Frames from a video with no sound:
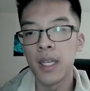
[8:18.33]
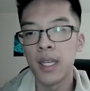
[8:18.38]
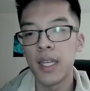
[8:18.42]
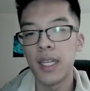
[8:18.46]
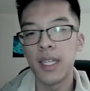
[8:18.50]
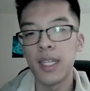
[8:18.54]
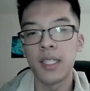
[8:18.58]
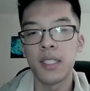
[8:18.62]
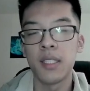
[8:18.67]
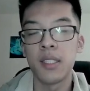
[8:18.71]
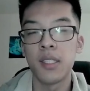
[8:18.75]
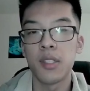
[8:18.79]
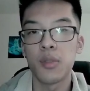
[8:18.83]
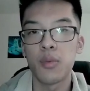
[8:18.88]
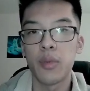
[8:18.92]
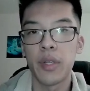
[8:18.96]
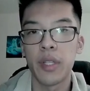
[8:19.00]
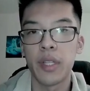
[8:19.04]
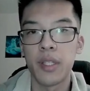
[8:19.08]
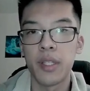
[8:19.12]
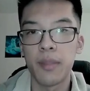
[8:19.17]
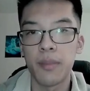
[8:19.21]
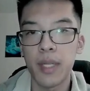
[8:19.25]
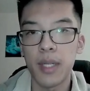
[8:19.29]
And
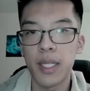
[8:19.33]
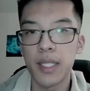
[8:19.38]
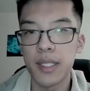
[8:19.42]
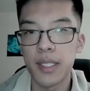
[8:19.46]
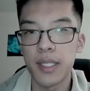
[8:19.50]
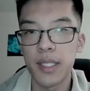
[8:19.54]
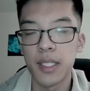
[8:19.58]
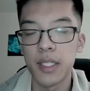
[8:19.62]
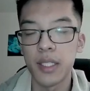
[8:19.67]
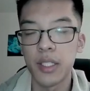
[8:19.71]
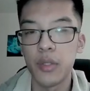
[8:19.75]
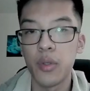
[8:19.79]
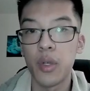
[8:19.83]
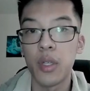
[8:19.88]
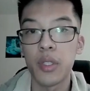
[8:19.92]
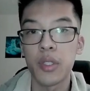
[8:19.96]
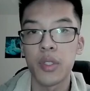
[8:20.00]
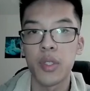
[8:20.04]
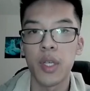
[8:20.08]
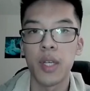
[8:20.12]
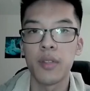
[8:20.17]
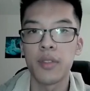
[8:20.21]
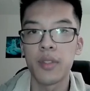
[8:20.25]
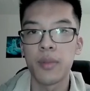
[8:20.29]
with Demacia, you
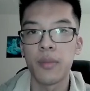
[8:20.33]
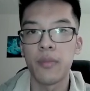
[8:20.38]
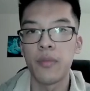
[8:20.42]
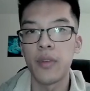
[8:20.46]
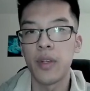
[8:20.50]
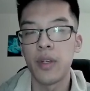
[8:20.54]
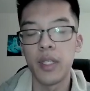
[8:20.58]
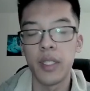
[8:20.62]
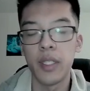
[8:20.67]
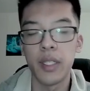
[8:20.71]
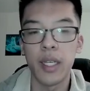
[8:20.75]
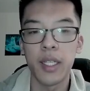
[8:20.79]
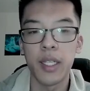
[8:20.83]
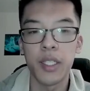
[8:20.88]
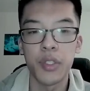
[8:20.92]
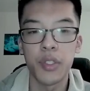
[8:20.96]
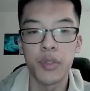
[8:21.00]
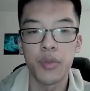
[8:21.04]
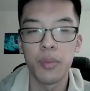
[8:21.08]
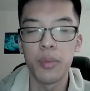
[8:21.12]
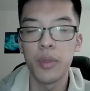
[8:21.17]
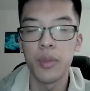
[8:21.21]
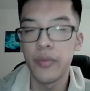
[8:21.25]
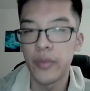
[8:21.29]
also have some very
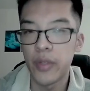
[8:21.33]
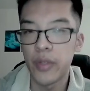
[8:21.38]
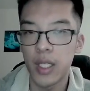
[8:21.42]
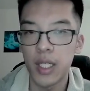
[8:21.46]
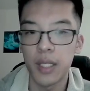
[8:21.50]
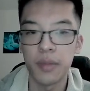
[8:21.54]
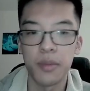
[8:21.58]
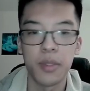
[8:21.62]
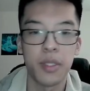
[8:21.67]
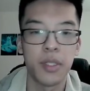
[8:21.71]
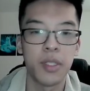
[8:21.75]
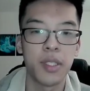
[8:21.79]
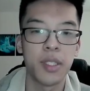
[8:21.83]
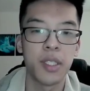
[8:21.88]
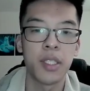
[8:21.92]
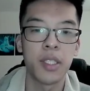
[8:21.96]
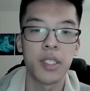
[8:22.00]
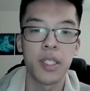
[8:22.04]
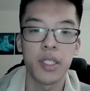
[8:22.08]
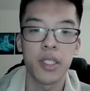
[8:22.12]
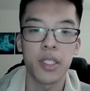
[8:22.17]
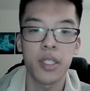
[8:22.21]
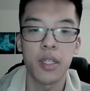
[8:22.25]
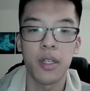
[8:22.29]
nice removal options, such
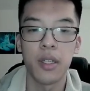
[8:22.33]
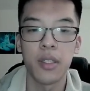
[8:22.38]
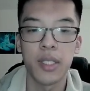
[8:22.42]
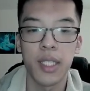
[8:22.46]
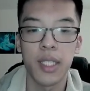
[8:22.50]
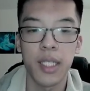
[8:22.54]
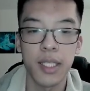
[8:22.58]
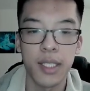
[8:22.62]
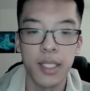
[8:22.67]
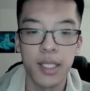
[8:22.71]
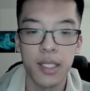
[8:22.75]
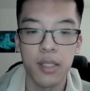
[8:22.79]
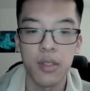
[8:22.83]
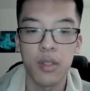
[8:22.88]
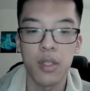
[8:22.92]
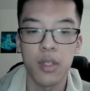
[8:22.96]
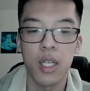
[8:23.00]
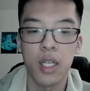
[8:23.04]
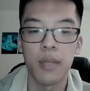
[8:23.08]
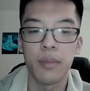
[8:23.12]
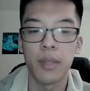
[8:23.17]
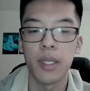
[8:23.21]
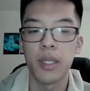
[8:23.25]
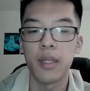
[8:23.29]
as cards like Single
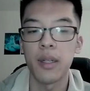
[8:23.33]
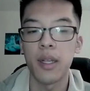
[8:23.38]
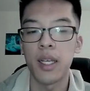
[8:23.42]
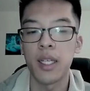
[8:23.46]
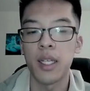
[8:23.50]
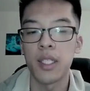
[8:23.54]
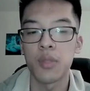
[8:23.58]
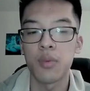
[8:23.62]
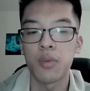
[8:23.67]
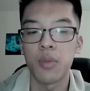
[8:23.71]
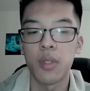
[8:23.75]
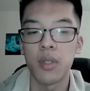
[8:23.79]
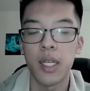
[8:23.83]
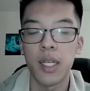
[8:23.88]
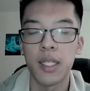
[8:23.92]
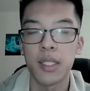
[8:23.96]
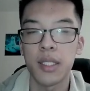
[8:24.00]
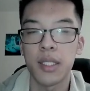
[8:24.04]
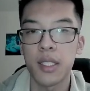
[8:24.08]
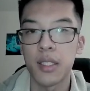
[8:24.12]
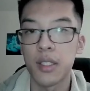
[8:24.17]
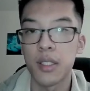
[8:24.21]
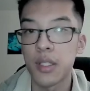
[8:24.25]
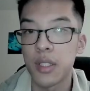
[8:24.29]
Combat as well as
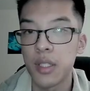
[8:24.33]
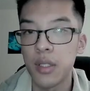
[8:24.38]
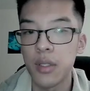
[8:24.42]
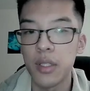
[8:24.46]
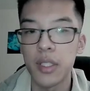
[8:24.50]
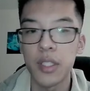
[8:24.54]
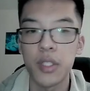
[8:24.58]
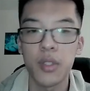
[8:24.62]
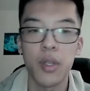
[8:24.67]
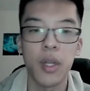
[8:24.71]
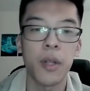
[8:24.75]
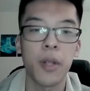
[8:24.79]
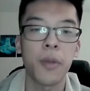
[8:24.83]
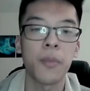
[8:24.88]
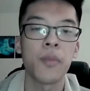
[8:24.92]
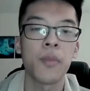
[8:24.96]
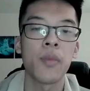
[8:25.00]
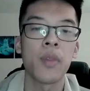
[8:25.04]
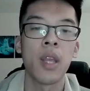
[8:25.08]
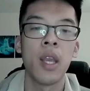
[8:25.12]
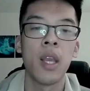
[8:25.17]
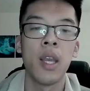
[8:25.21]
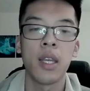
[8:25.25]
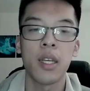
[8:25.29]
Concerted Strike.
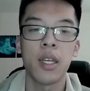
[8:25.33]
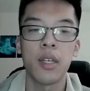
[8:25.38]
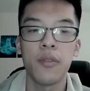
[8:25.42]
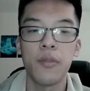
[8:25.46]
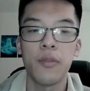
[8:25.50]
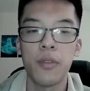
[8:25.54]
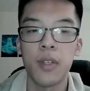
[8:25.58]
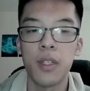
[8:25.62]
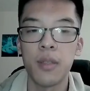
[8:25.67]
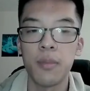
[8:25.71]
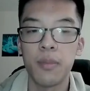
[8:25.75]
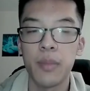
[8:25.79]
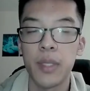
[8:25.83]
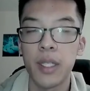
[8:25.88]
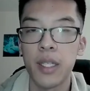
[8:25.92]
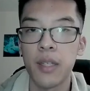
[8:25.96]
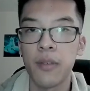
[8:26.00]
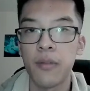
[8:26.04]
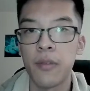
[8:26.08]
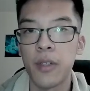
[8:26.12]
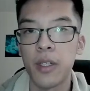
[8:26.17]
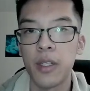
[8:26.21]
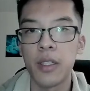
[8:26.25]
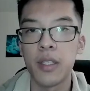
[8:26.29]
Confront being a
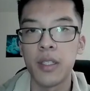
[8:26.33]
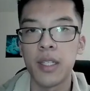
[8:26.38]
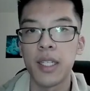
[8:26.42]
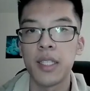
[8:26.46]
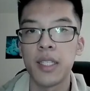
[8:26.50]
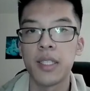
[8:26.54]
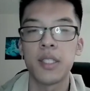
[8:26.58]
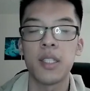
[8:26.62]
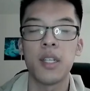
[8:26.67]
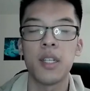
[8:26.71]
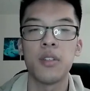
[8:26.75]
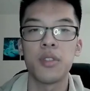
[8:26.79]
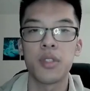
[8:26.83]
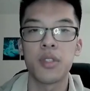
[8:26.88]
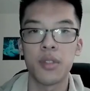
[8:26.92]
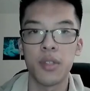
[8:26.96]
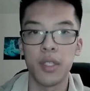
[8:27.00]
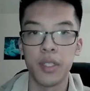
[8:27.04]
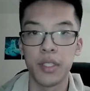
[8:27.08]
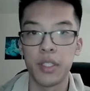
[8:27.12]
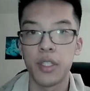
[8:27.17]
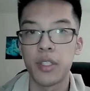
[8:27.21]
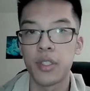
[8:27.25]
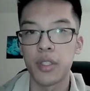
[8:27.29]
very nice also
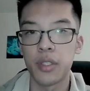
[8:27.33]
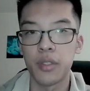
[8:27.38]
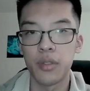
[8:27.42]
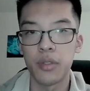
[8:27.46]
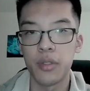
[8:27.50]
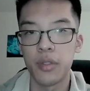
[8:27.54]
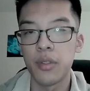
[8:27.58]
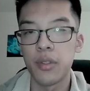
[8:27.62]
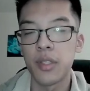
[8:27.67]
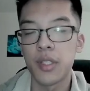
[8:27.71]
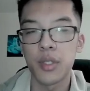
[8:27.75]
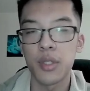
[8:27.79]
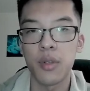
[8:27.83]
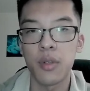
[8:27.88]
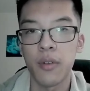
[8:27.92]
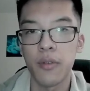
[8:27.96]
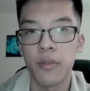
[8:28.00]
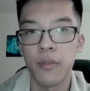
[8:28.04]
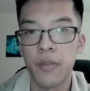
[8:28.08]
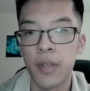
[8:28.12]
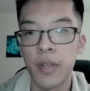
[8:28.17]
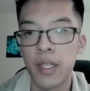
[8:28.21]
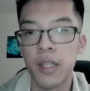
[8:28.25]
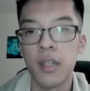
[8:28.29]
addition to this sort of
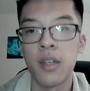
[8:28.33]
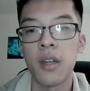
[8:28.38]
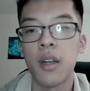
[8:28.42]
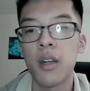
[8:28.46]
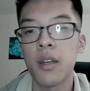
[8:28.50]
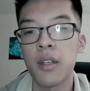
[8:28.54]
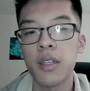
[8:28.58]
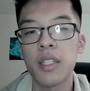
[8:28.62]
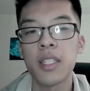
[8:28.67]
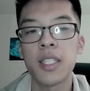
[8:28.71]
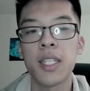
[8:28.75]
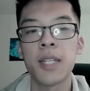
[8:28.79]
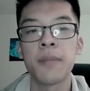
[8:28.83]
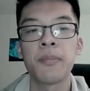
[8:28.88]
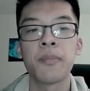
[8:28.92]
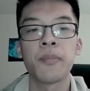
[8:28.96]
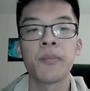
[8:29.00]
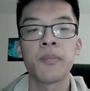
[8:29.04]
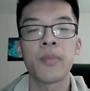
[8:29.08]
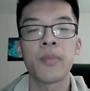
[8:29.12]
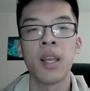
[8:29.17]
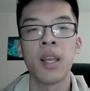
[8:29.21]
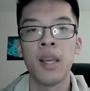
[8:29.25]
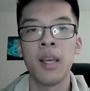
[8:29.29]
faded archetype,
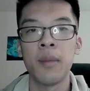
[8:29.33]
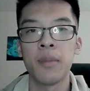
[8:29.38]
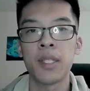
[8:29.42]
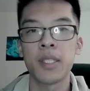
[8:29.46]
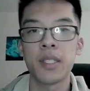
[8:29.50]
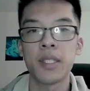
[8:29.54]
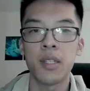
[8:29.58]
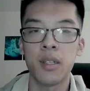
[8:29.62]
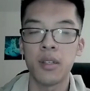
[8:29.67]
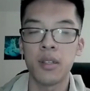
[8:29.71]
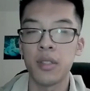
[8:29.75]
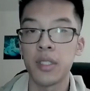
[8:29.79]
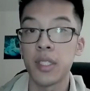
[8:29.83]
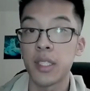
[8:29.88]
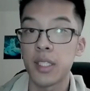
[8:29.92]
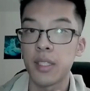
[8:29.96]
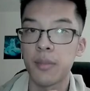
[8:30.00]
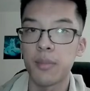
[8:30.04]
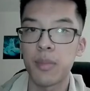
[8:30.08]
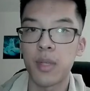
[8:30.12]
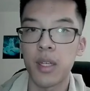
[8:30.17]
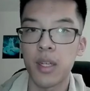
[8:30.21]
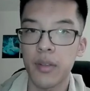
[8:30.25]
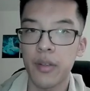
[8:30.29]
because not only does
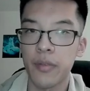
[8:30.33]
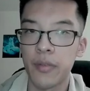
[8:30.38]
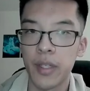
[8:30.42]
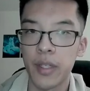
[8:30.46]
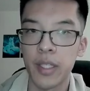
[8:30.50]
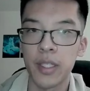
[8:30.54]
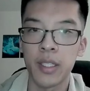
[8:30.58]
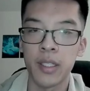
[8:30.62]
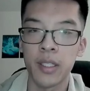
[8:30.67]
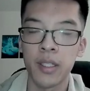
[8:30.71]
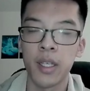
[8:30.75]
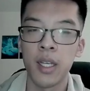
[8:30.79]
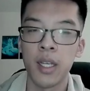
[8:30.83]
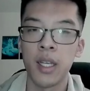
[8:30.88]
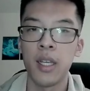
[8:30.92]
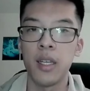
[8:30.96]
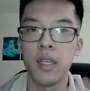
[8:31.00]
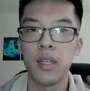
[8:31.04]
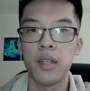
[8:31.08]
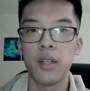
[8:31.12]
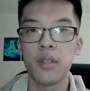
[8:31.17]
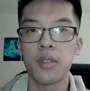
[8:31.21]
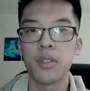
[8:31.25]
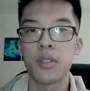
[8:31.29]
it proc faded,
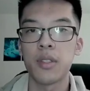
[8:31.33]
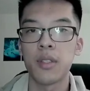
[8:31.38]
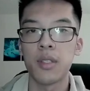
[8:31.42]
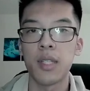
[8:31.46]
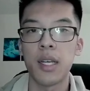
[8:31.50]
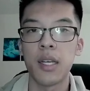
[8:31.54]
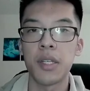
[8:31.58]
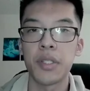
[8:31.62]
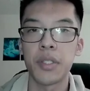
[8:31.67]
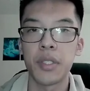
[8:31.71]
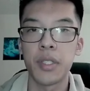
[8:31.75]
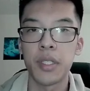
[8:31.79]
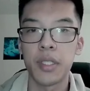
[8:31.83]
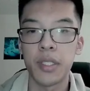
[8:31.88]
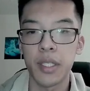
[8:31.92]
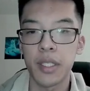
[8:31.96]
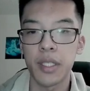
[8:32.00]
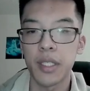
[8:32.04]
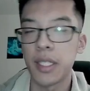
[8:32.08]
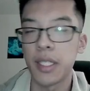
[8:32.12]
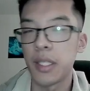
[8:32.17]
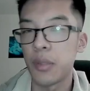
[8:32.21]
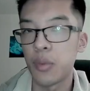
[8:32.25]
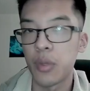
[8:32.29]
it also allows you to
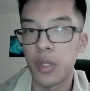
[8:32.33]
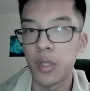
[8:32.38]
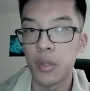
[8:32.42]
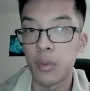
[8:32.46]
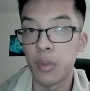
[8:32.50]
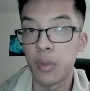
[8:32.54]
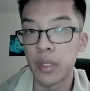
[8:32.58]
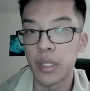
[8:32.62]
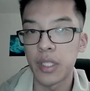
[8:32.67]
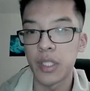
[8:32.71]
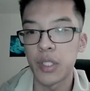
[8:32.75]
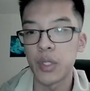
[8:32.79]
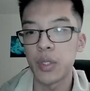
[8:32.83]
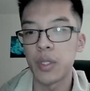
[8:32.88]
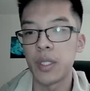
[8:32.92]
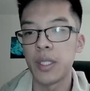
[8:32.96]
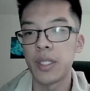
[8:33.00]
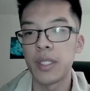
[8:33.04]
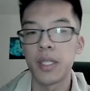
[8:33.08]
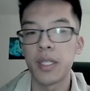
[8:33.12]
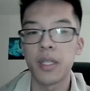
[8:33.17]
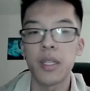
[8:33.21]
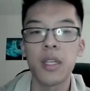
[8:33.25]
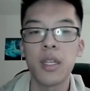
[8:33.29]
dictate where you want the
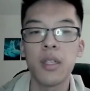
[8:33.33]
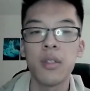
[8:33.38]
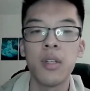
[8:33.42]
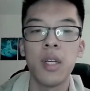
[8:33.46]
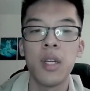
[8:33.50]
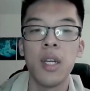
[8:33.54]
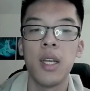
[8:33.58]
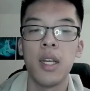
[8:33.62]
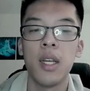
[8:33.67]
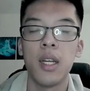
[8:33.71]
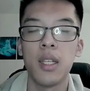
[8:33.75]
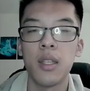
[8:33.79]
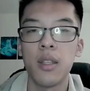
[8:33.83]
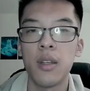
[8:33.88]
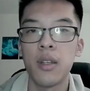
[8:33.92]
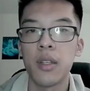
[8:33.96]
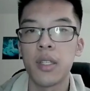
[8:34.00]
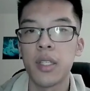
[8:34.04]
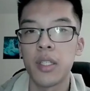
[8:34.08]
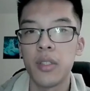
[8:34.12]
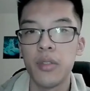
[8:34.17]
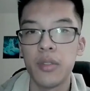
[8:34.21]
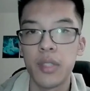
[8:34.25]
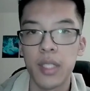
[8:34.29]
trades to go,
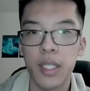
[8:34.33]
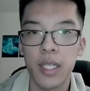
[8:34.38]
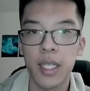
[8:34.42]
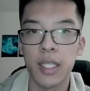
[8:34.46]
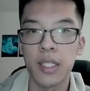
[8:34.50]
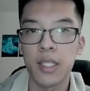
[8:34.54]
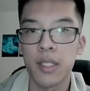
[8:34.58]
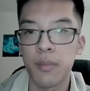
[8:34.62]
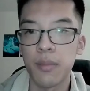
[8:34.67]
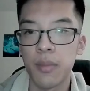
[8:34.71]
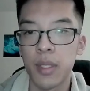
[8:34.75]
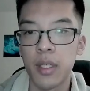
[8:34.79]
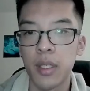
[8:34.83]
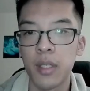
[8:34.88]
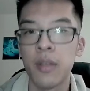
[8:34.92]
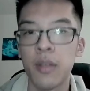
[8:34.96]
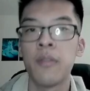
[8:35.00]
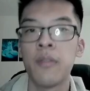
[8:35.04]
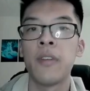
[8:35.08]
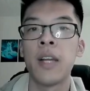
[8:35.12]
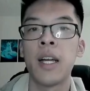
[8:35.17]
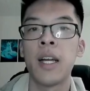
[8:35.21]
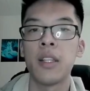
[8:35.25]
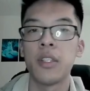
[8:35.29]
allowing you to get some good
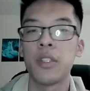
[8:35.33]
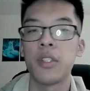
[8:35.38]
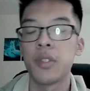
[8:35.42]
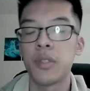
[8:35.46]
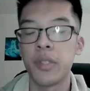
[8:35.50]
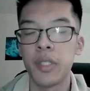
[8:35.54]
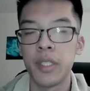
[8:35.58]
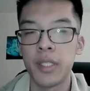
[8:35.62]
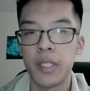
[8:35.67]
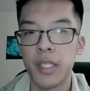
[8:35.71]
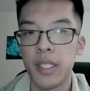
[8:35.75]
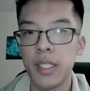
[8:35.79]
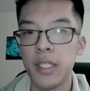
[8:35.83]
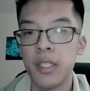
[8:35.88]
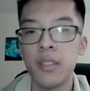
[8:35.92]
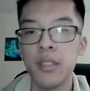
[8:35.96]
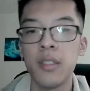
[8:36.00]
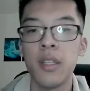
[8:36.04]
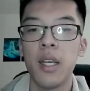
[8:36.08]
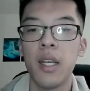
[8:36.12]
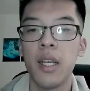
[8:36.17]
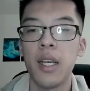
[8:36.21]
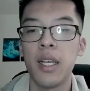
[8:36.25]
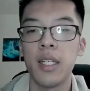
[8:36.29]
value trades
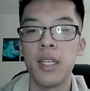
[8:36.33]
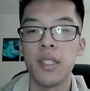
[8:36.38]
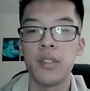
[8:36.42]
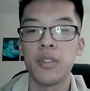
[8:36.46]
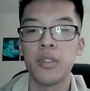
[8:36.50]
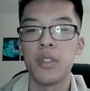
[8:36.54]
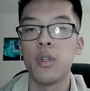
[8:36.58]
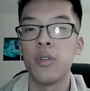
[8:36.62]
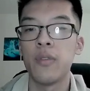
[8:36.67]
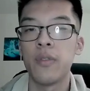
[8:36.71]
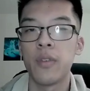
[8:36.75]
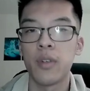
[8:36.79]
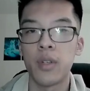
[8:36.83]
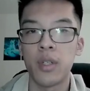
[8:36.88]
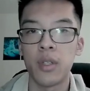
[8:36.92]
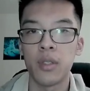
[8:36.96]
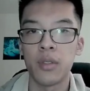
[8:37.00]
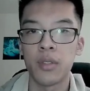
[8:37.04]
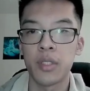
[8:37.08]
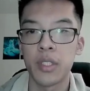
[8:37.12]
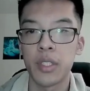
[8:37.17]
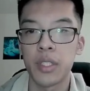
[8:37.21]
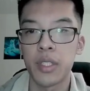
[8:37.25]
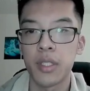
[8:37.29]
in, and
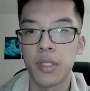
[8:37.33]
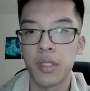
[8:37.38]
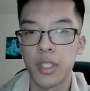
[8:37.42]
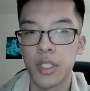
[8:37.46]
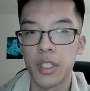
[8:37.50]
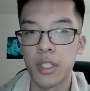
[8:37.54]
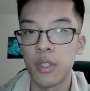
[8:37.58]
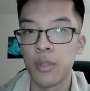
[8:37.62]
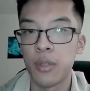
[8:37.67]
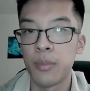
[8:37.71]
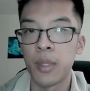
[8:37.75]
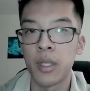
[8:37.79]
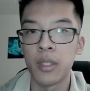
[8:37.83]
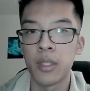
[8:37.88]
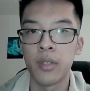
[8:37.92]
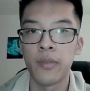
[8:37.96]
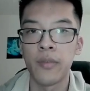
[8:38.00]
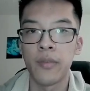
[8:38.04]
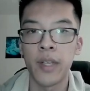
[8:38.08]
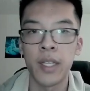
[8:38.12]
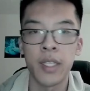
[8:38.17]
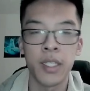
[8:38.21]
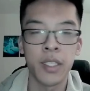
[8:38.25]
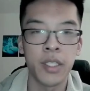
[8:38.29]
overall just snowball your
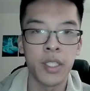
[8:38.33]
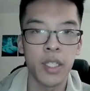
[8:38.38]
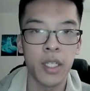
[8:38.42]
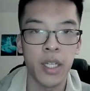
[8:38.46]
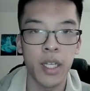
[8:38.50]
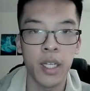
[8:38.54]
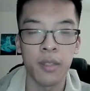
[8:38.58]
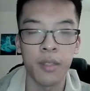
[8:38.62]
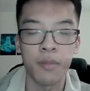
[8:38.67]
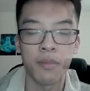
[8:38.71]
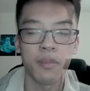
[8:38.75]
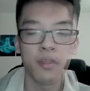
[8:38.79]
advantage again.